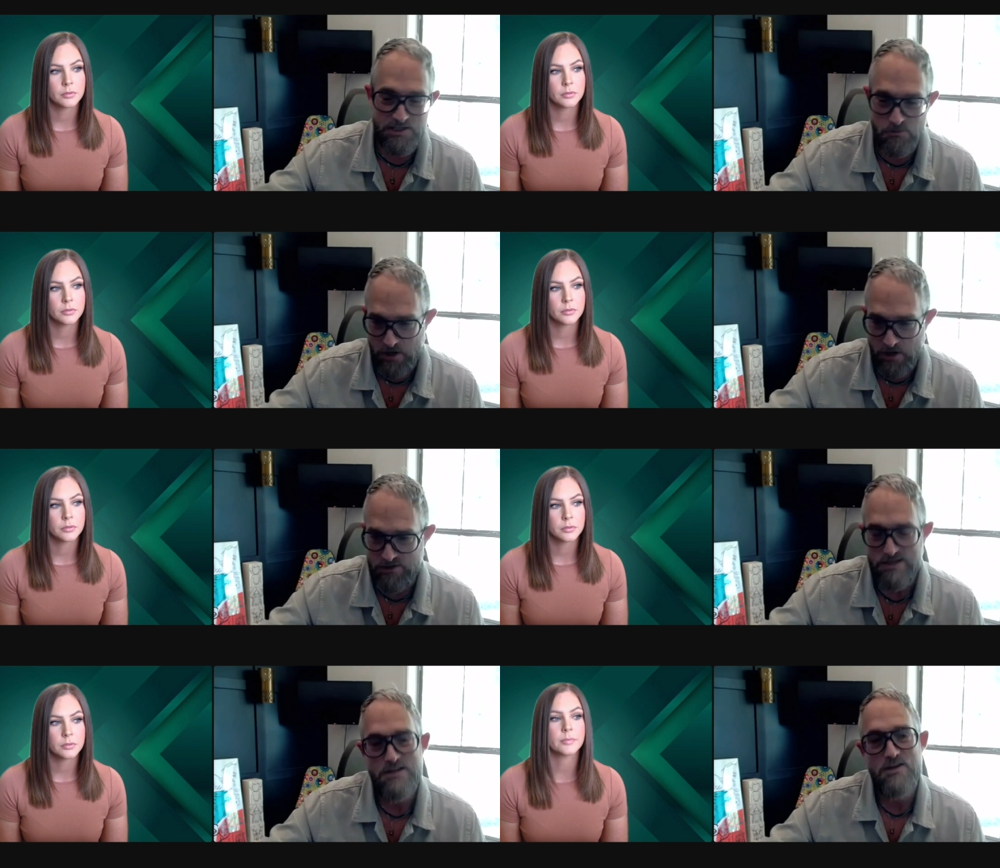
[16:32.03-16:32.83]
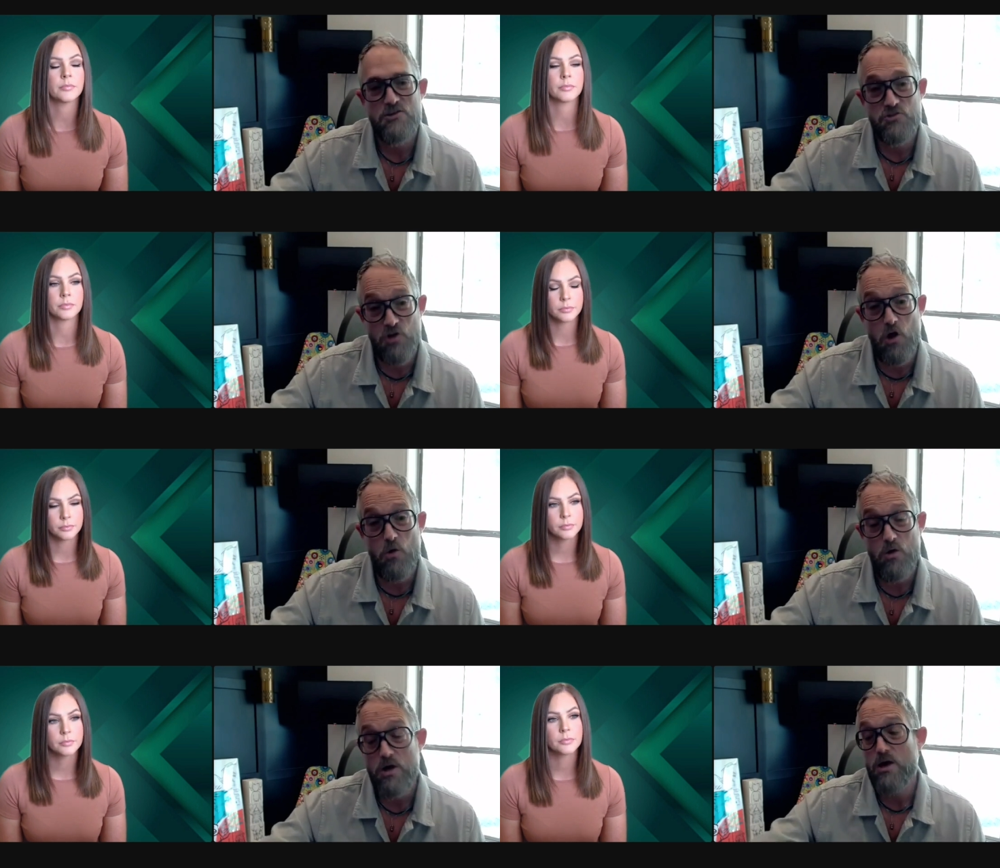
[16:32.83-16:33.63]
Speaker 1: well.
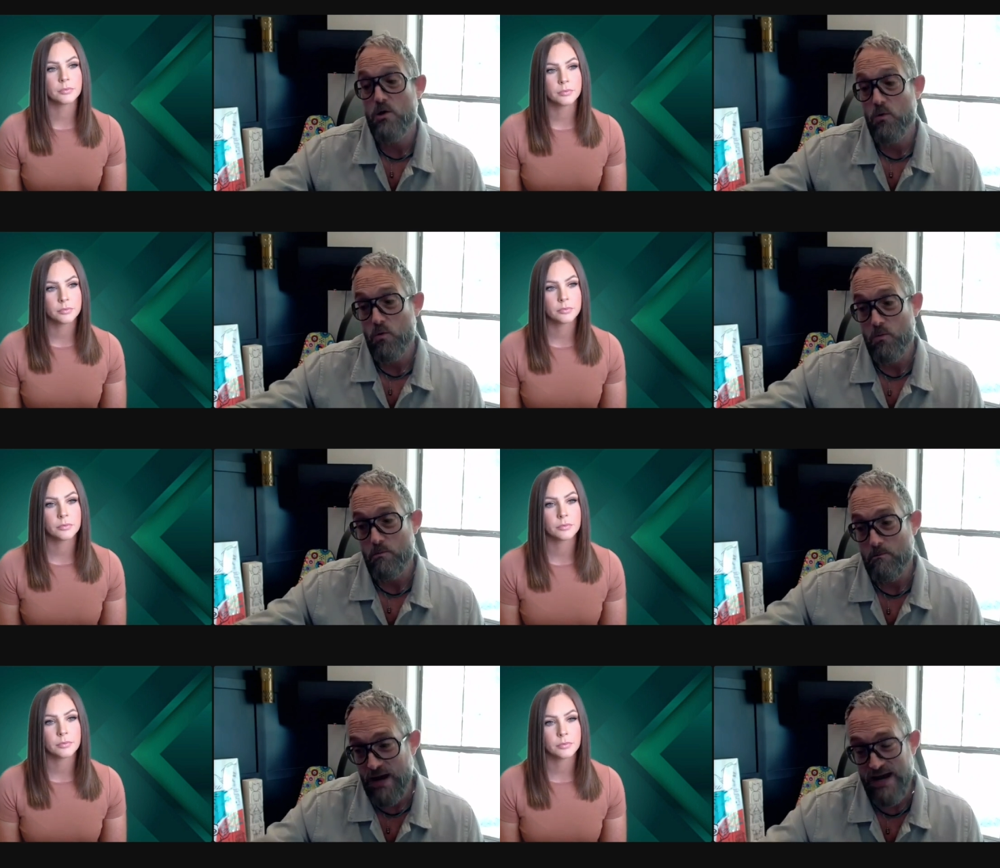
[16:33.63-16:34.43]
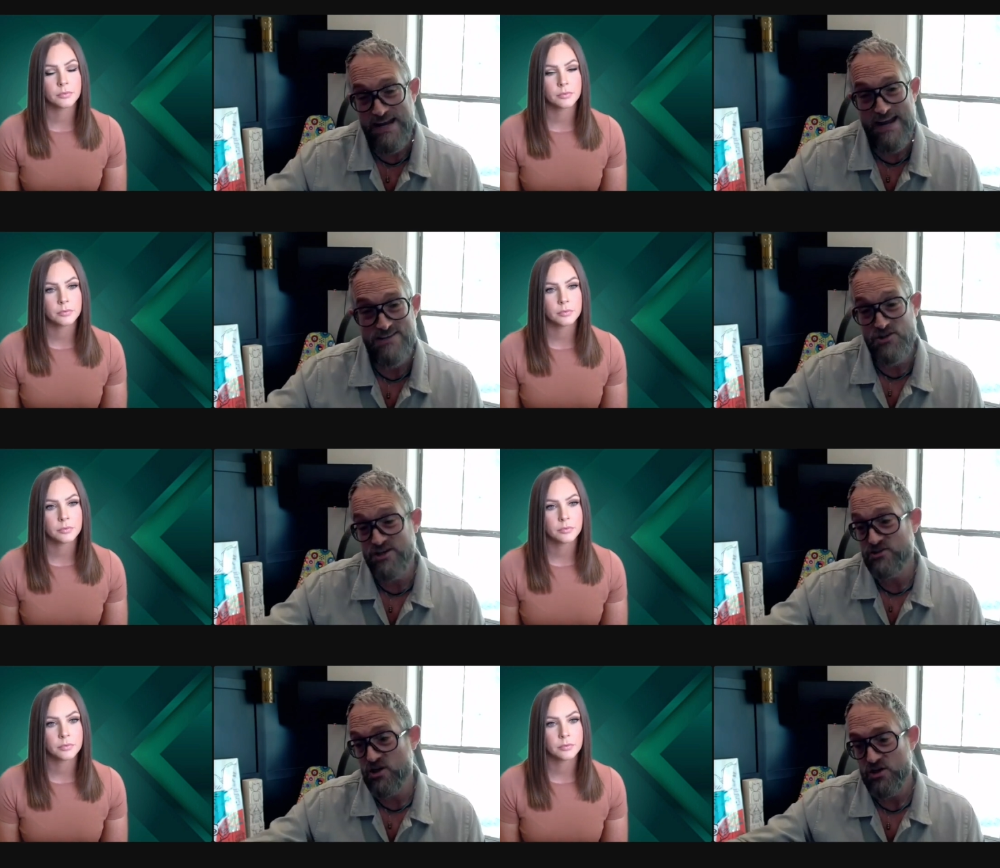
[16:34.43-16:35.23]
So my edge is
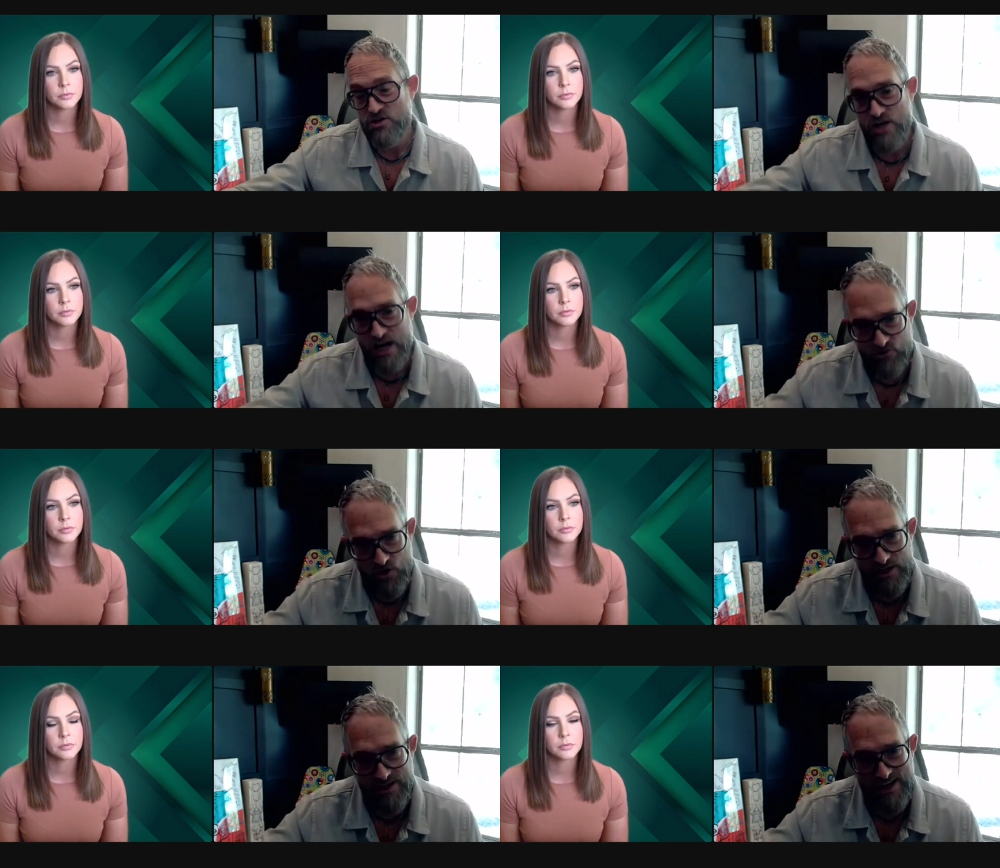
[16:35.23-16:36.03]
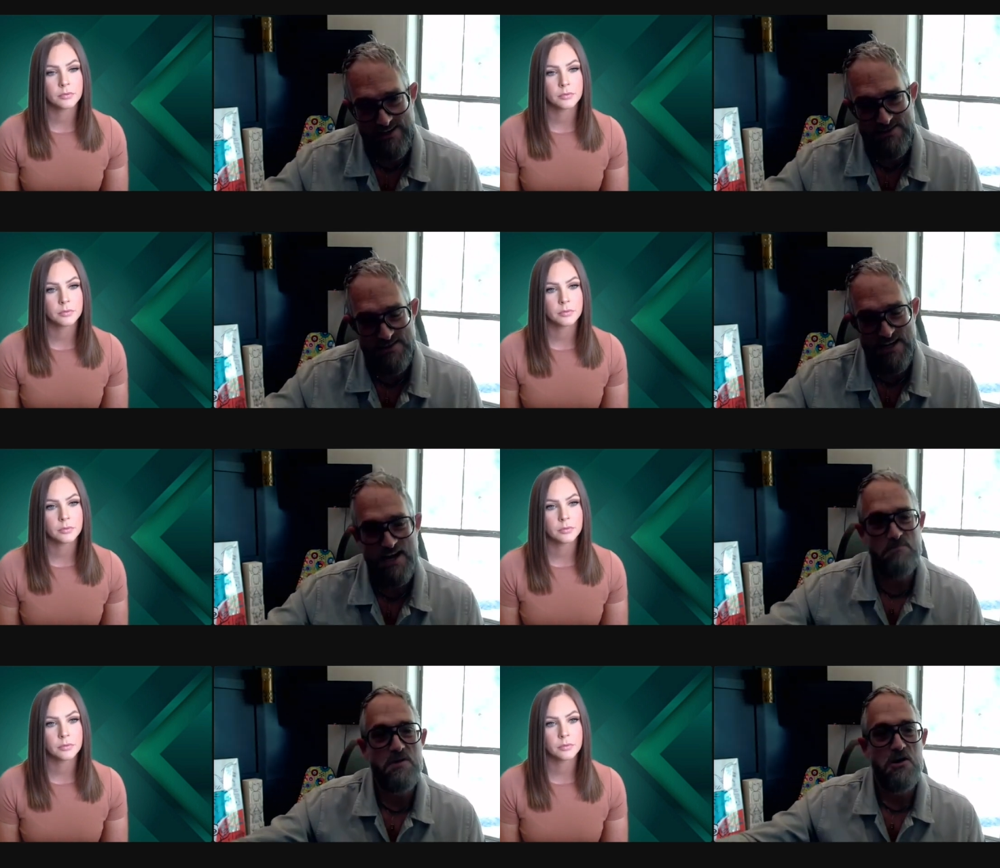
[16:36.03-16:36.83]
not trying to catch the
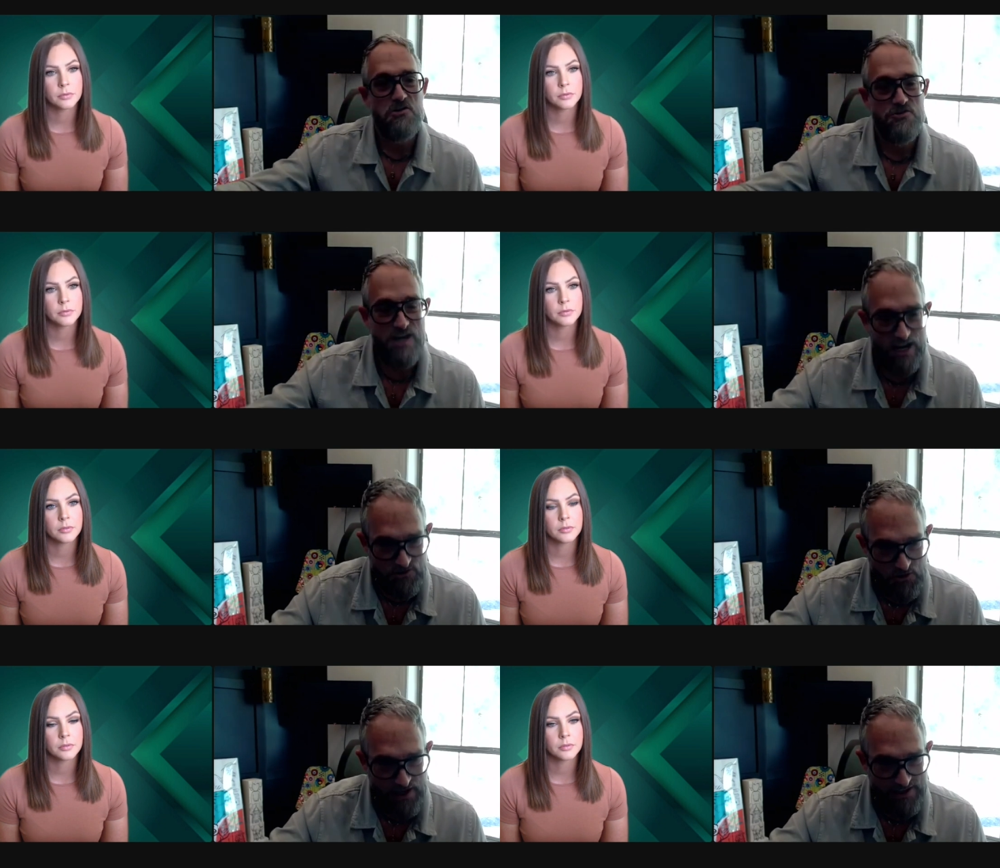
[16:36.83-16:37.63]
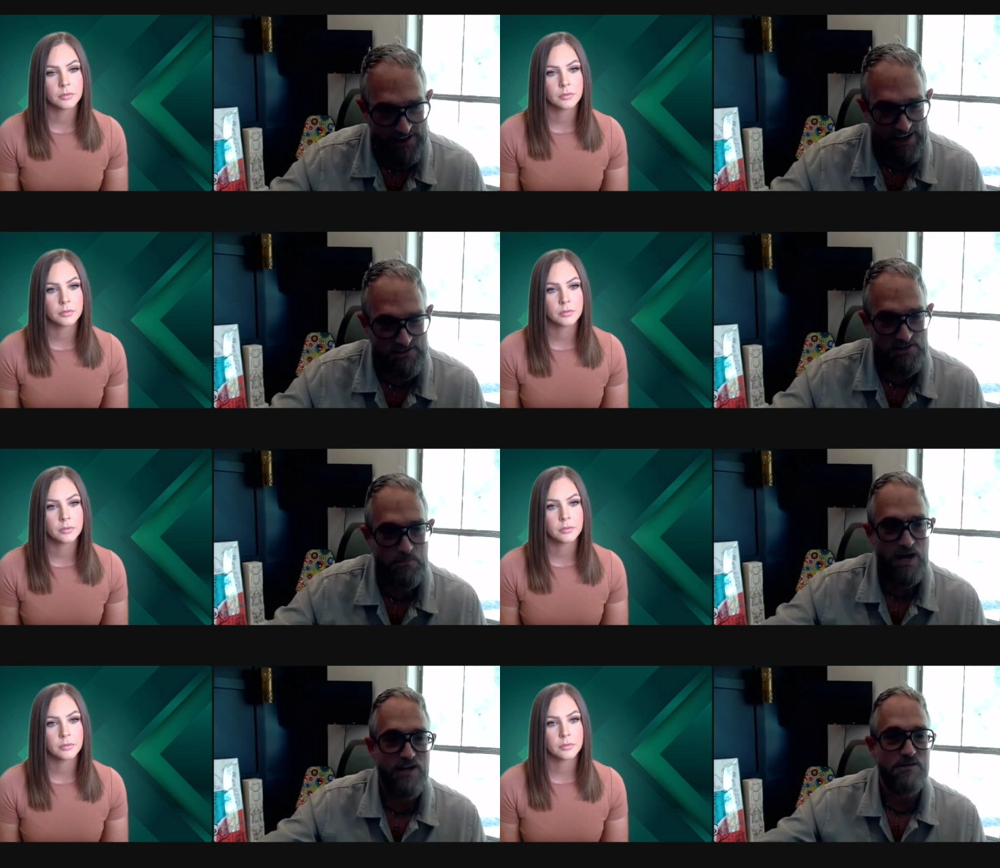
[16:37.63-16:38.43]
top, not trying to catch the
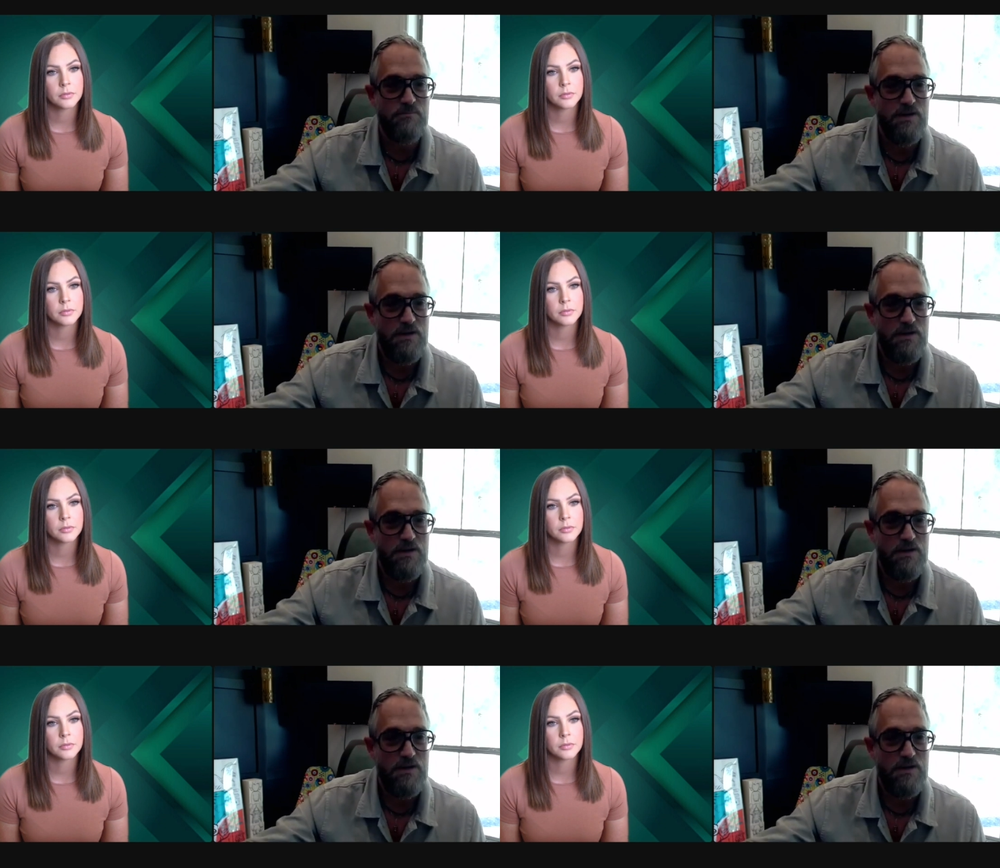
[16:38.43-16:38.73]
bottom,